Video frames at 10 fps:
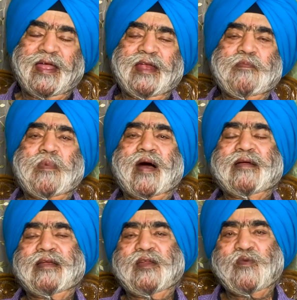it
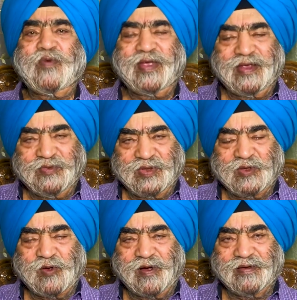parted ways with the
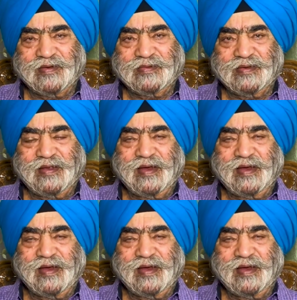Congress.